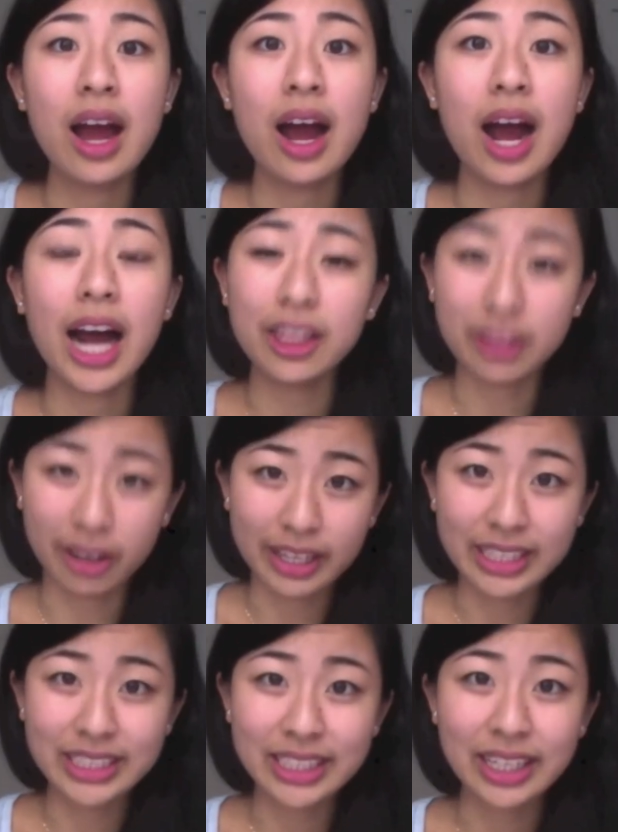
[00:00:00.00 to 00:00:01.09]
I thought I
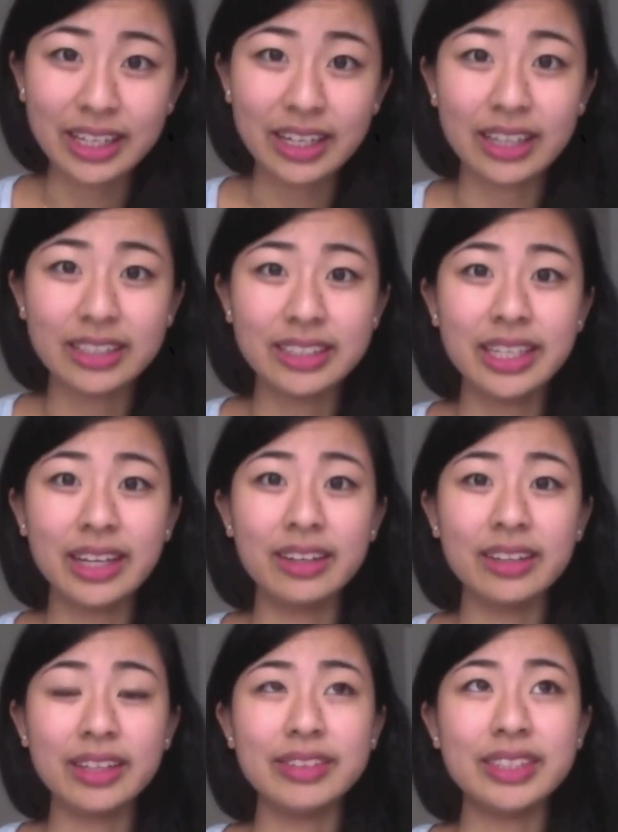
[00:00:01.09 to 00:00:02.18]
did until
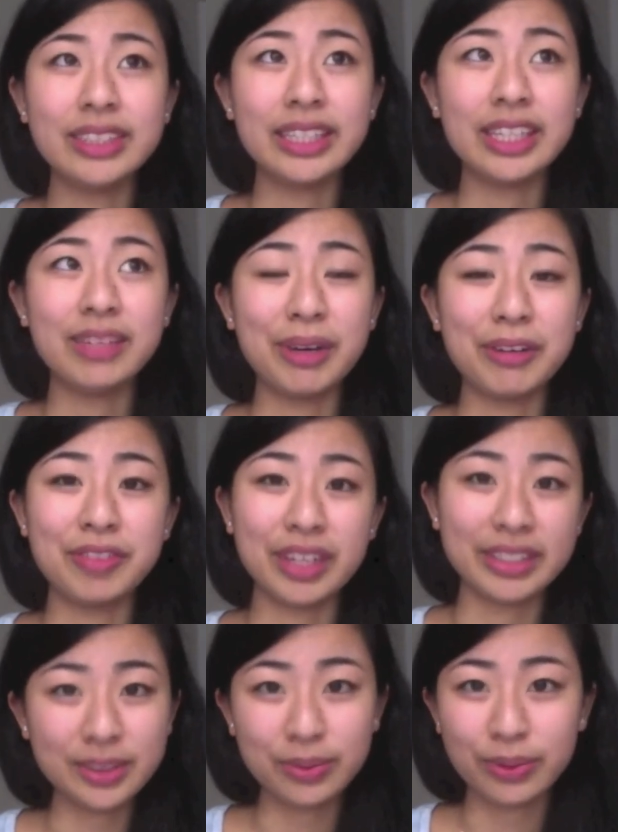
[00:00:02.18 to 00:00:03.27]
I've seen my
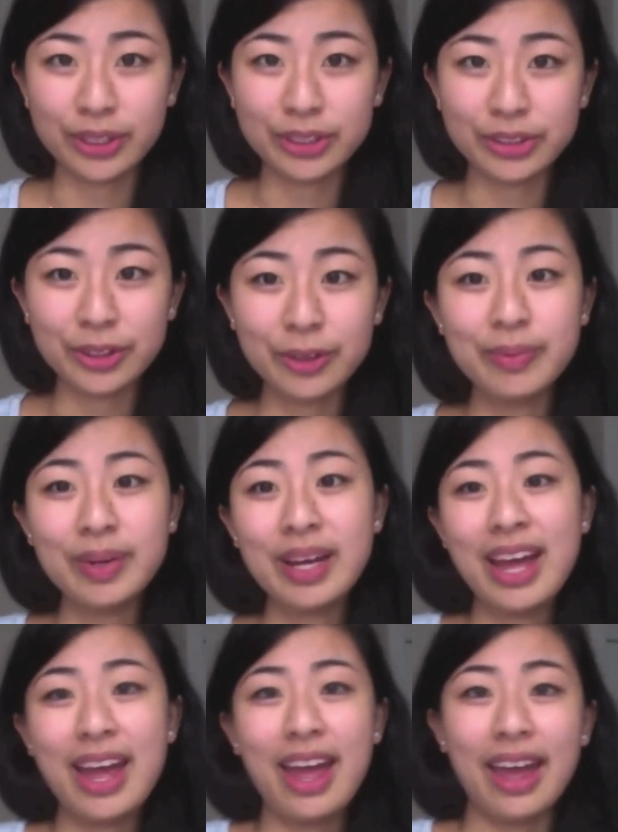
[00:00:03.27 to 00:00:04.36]
friends' wardrobe,
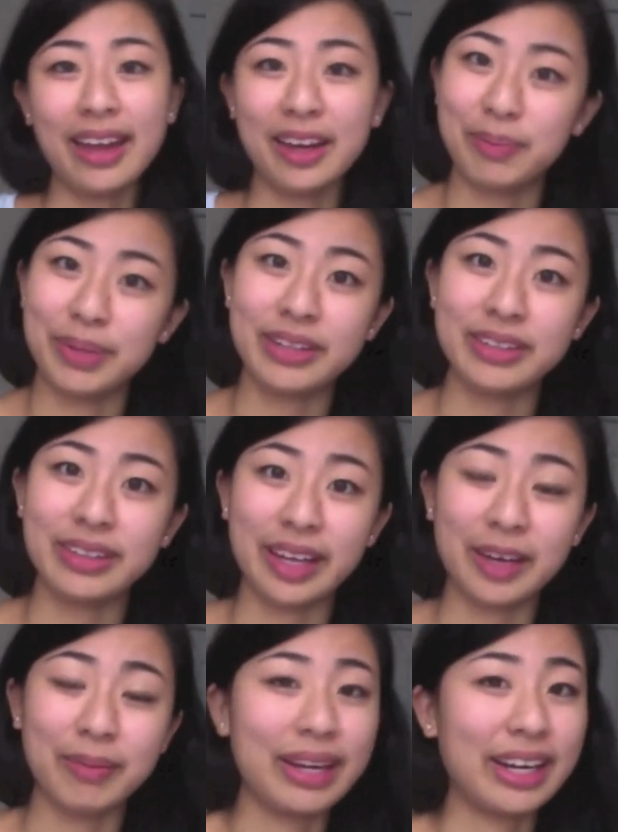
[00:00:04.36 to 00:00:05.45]
and compared to
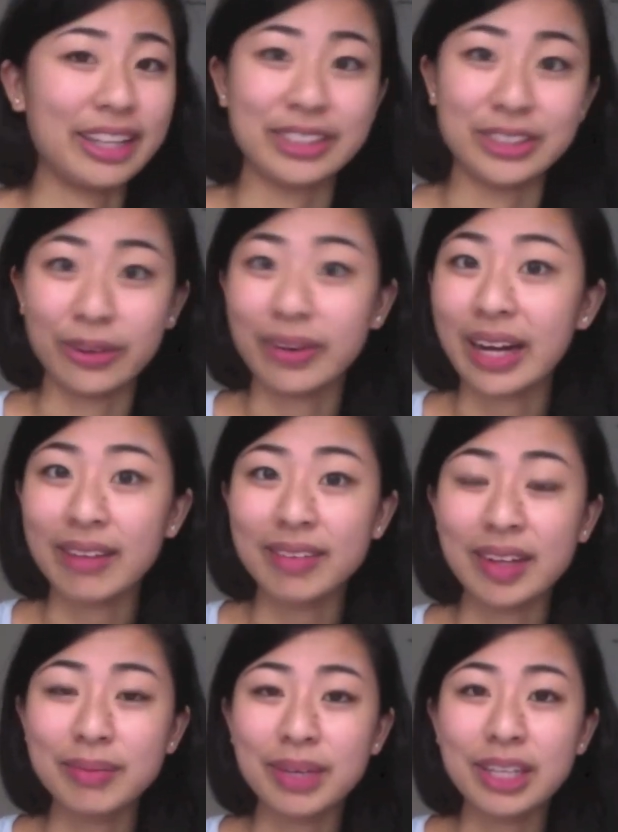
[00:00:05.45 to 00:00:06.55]
them, I actually don't have
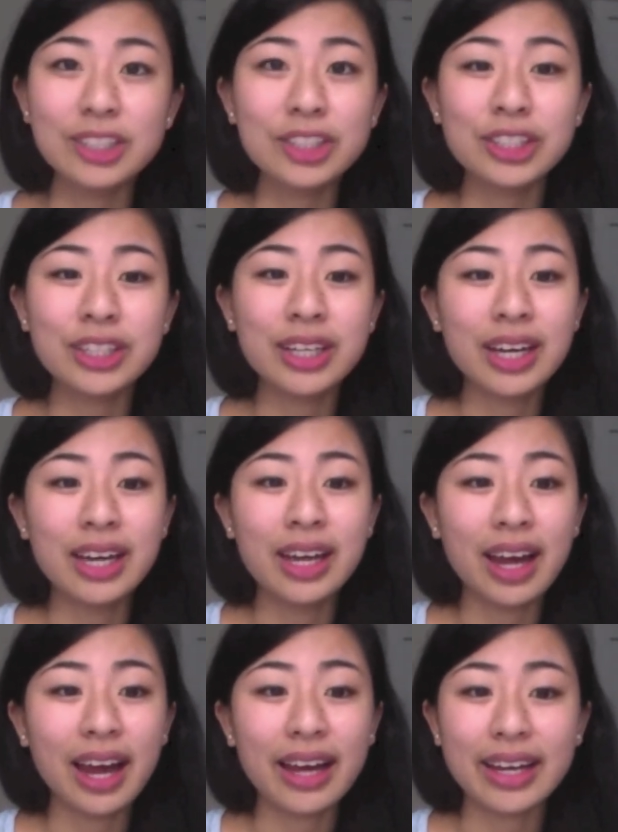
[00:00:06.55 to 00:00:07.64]
that much.
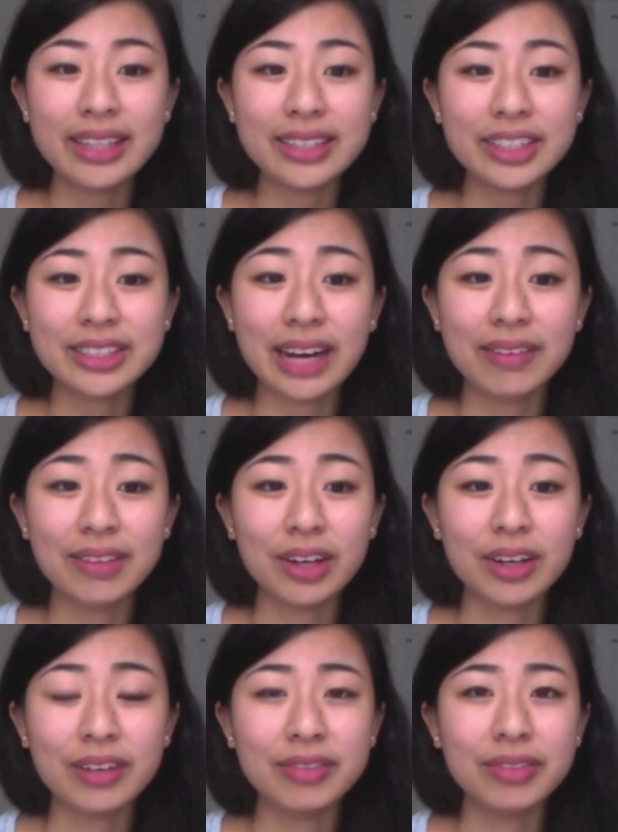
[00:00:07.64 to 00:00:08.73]
I guess I just have a
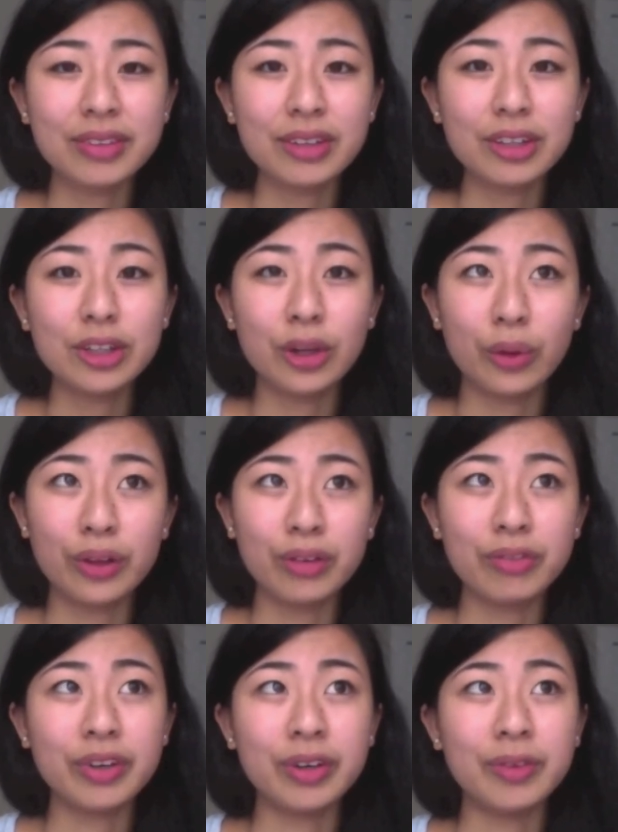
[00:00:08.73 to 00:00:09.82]
lot of clothing
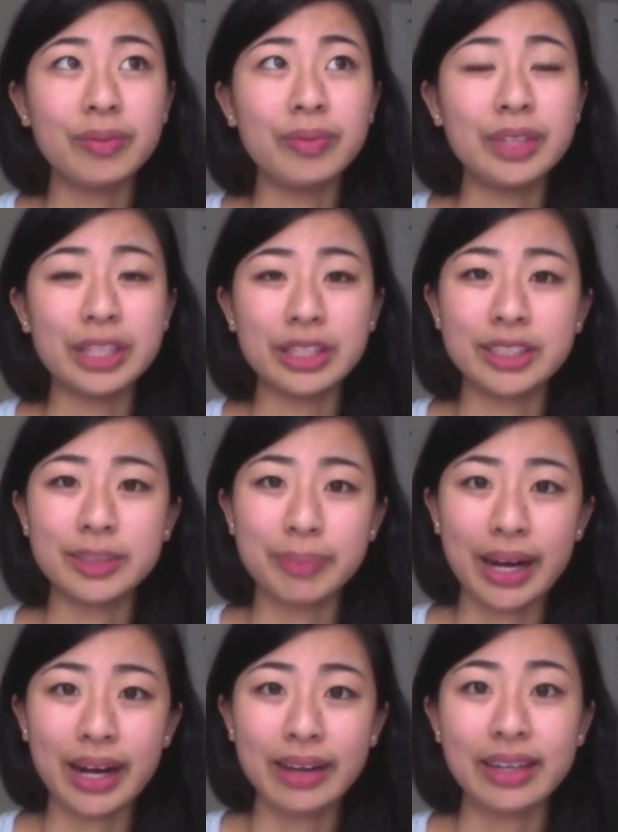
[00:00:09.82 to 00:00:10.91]
from years
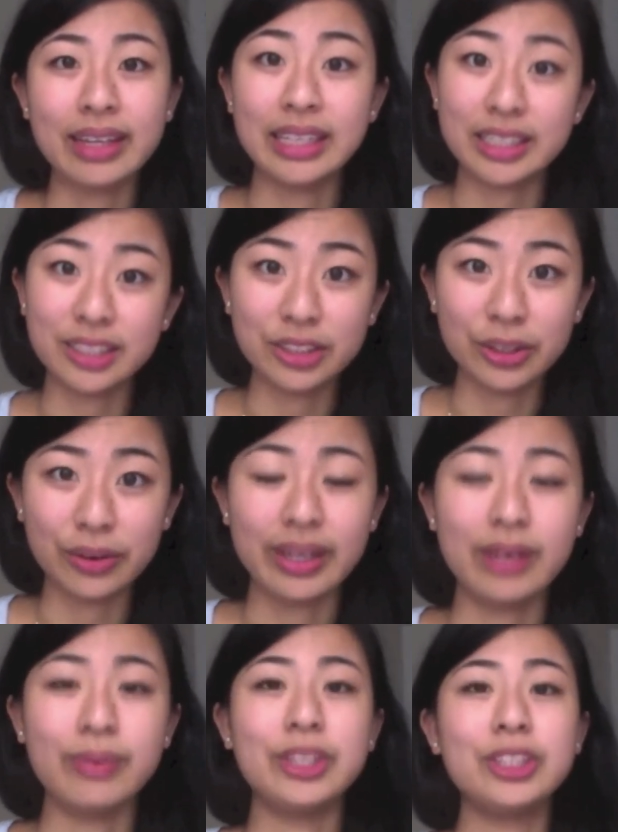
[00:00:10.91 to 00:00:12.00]
back that I need to
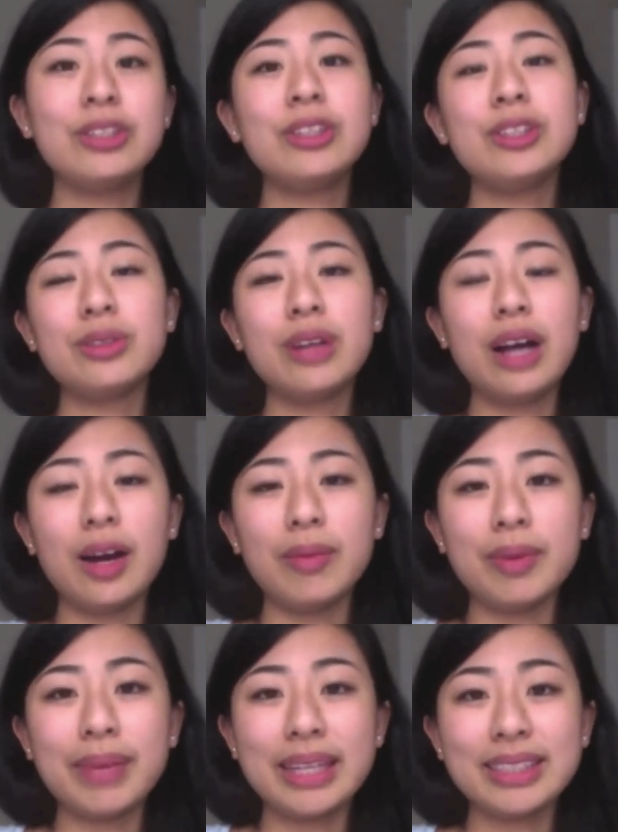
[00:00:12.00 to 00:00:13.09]
donate, which
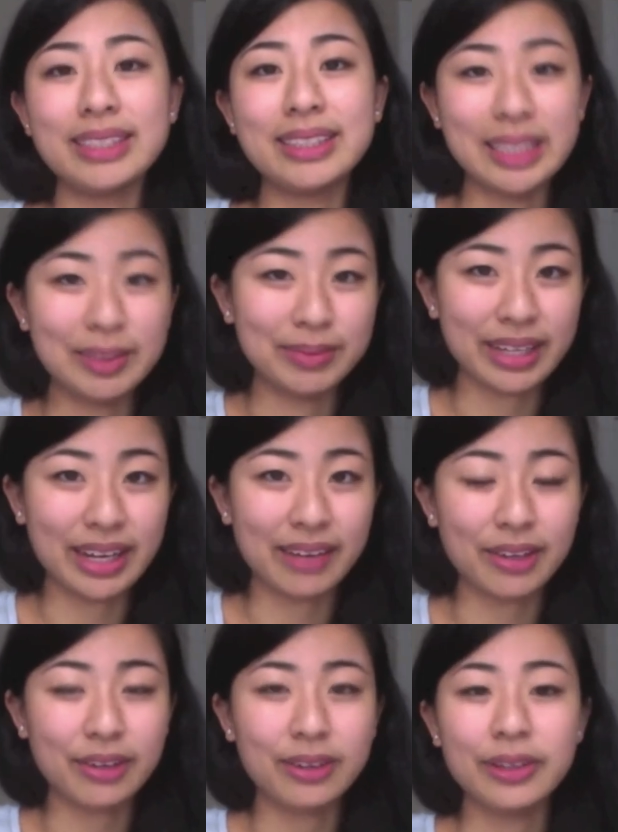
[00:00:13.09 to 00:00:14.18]
it makes it seem like I have a
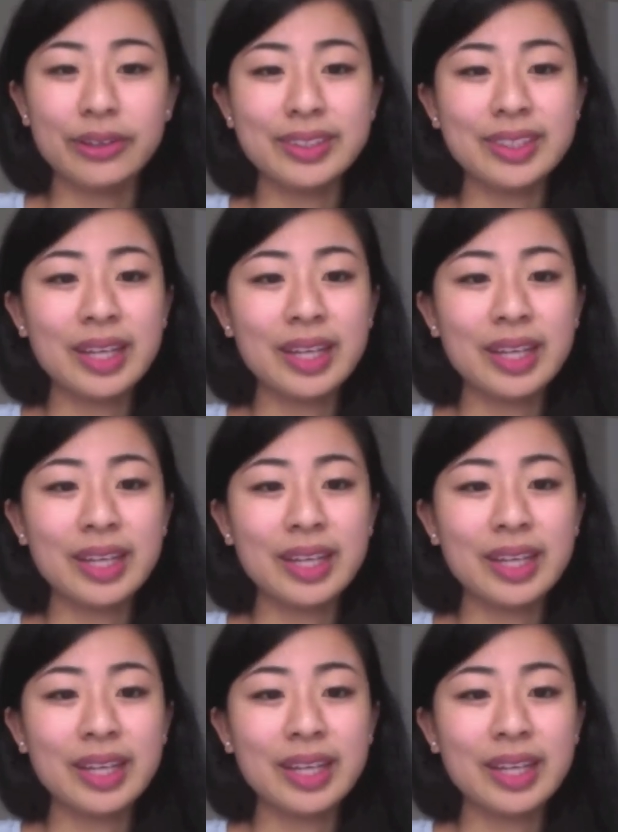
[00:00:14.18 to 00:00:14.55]
lot of clothes.